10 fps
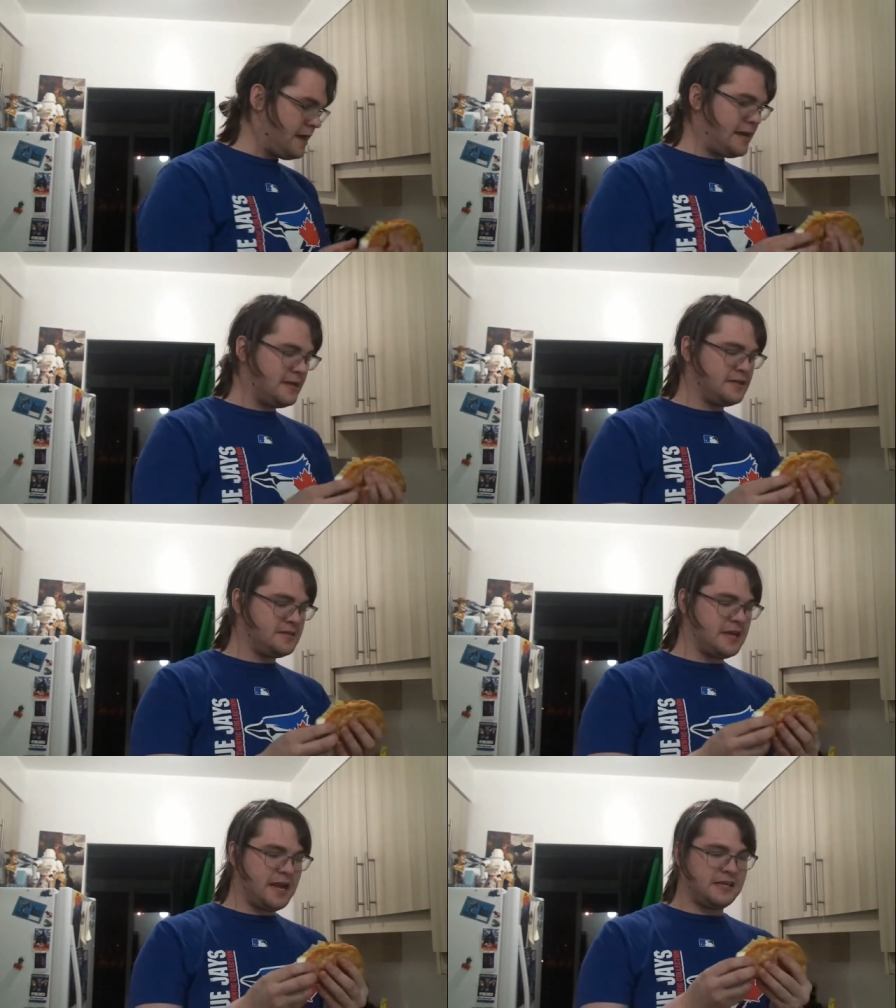It
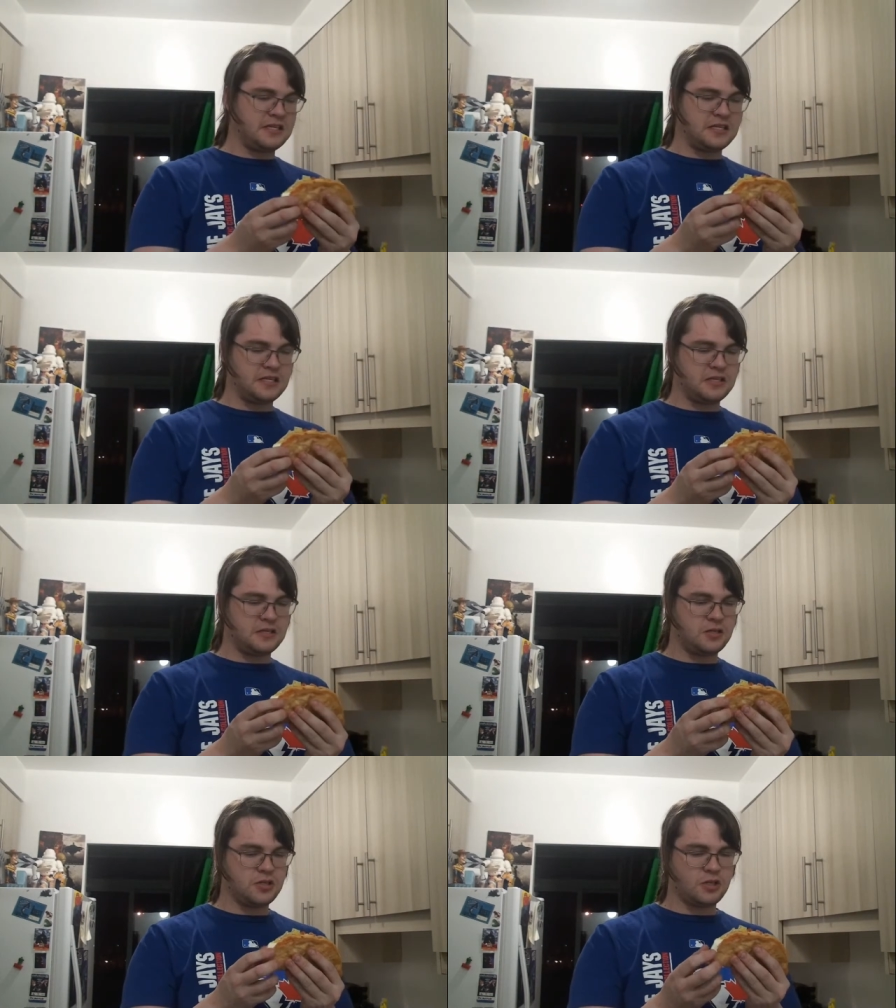is a
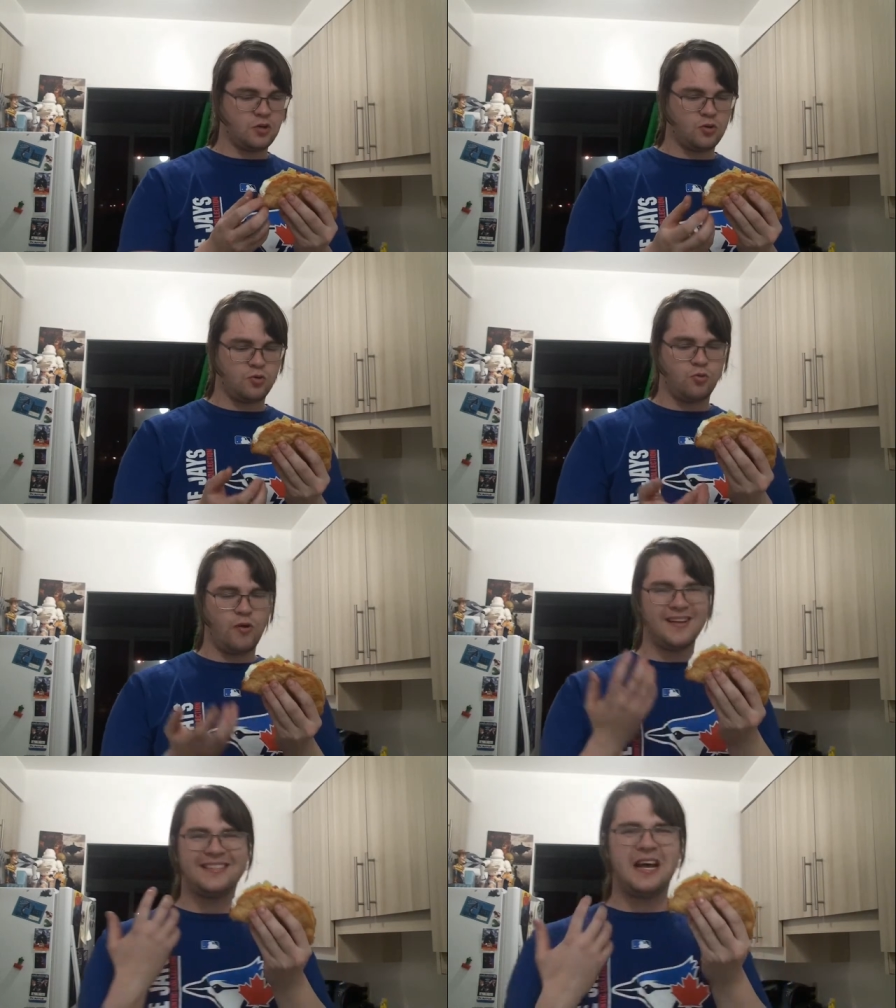
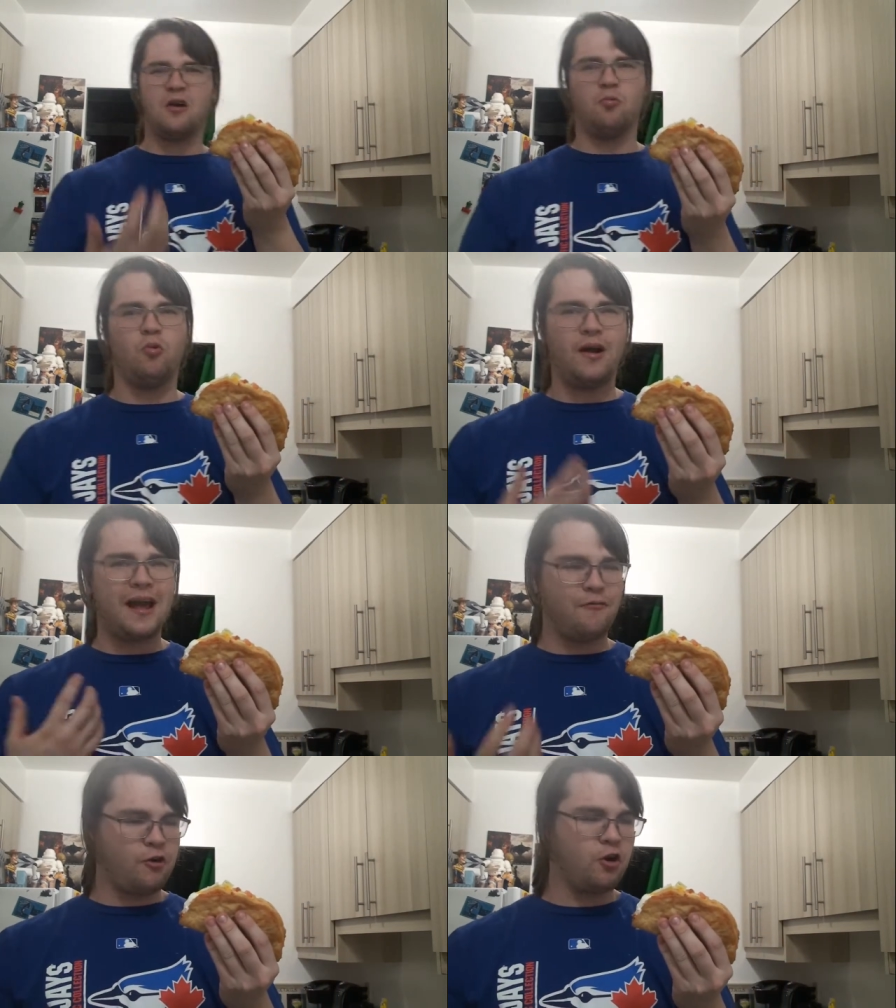quesa
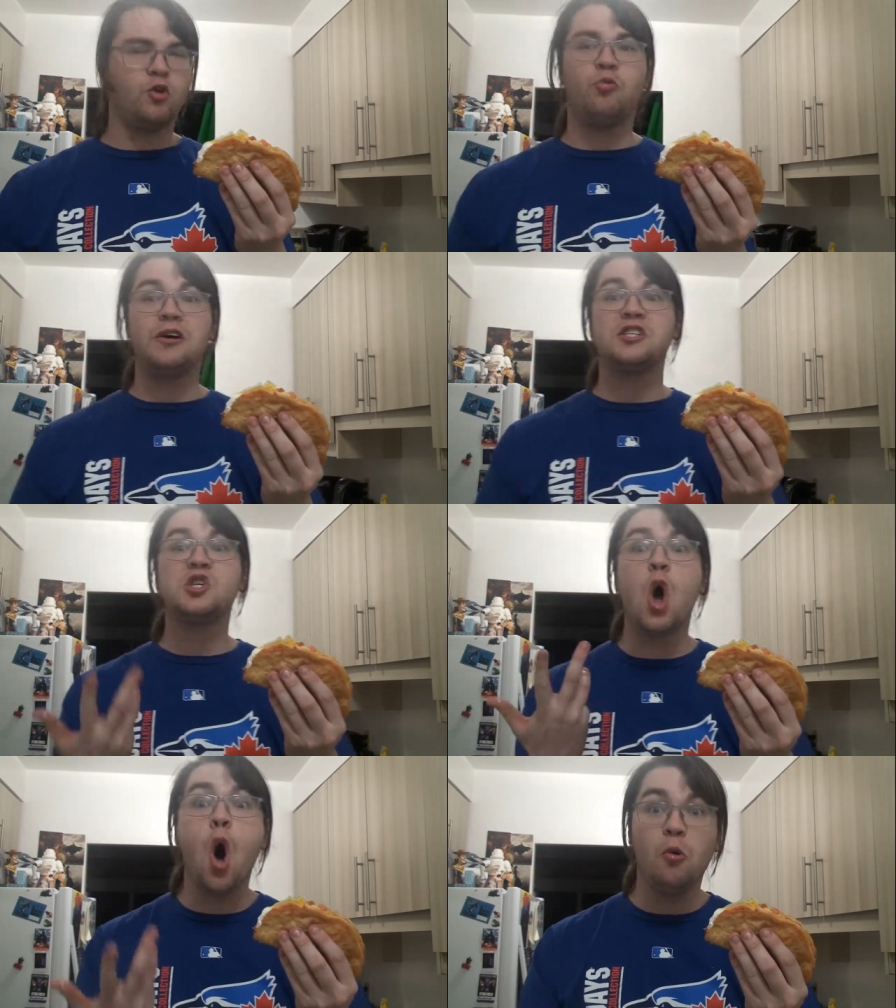whatever
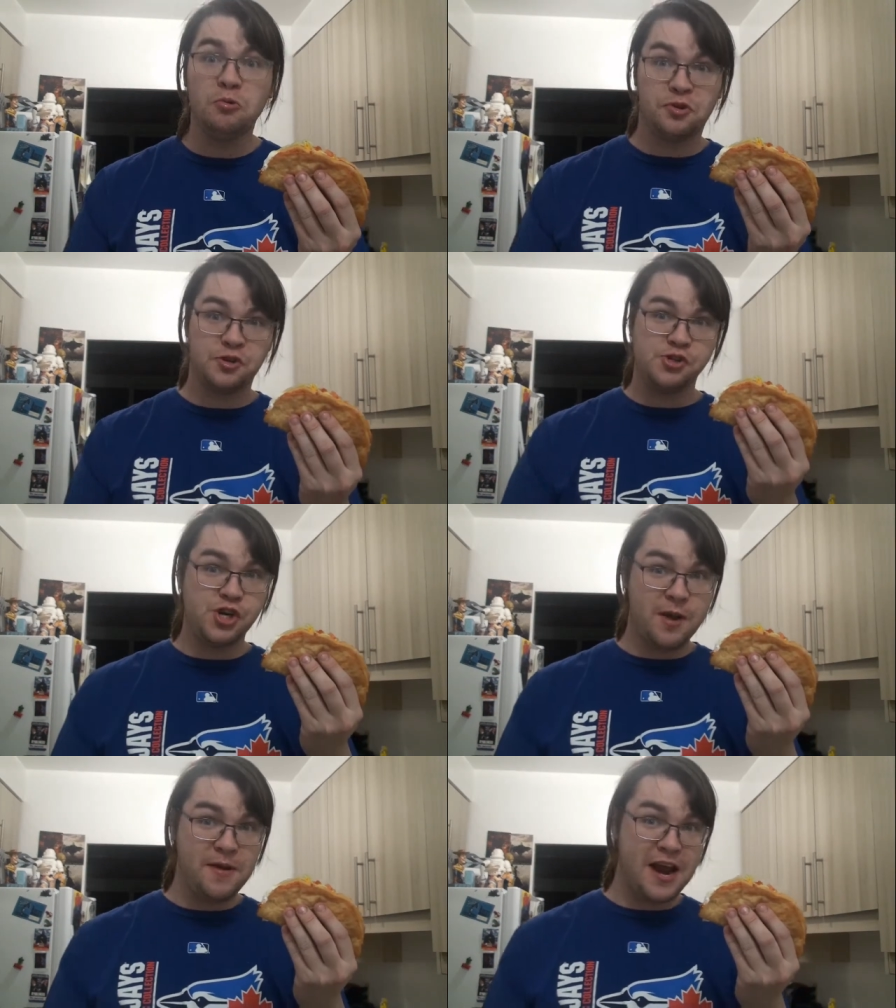croissant,
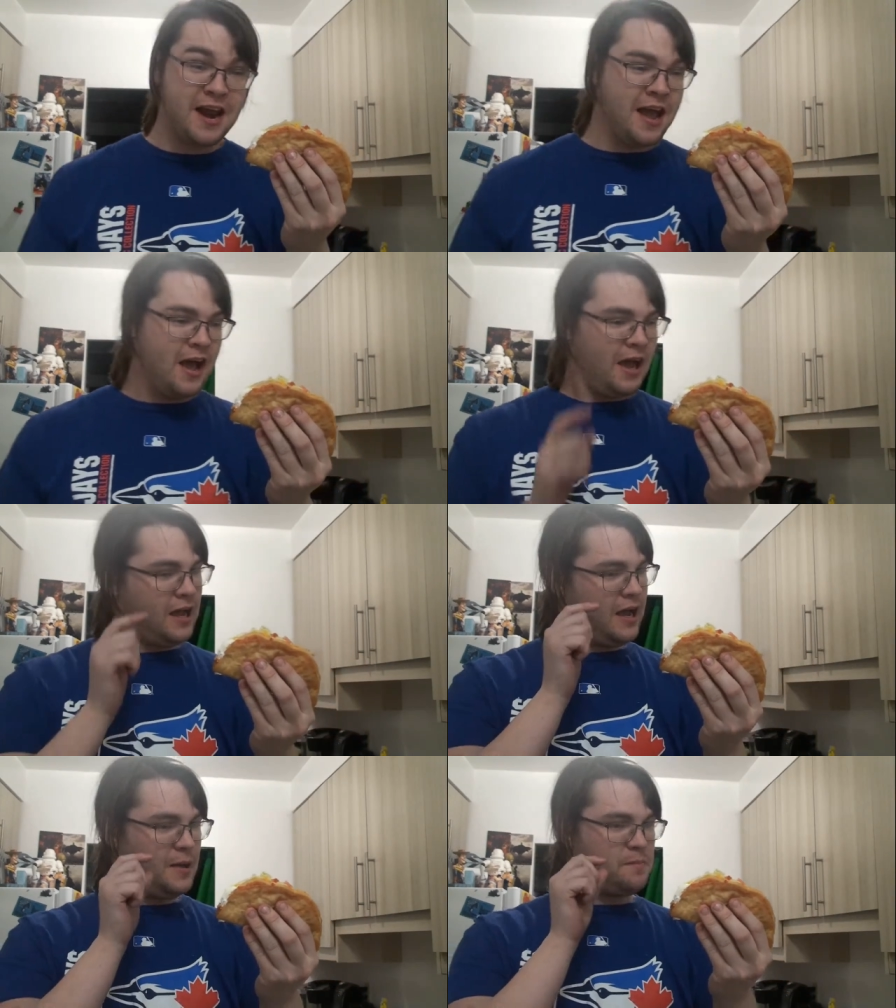Jimmy,
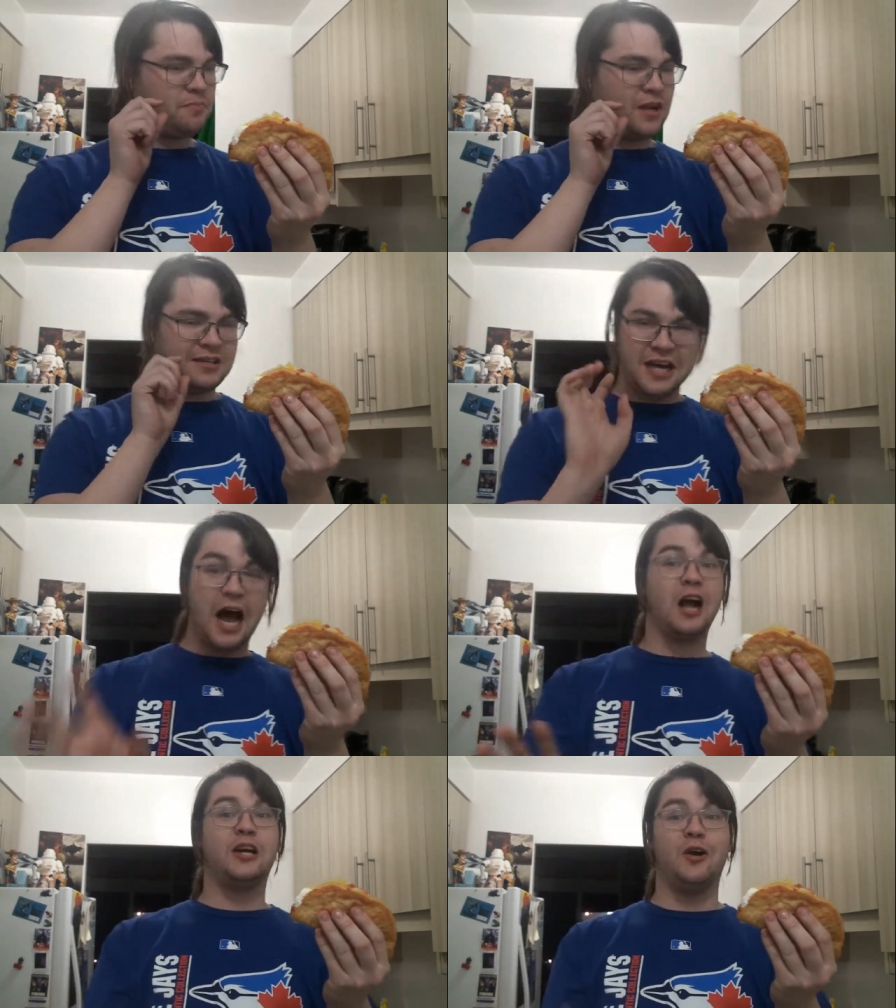um,
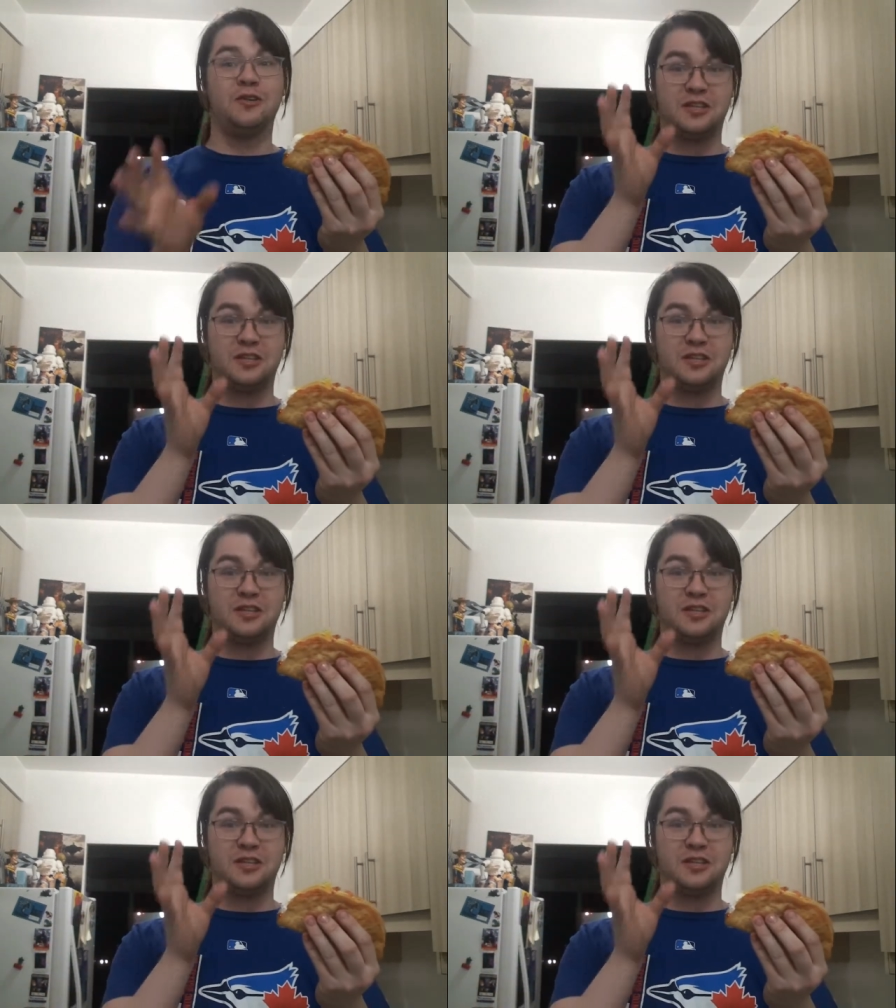taco.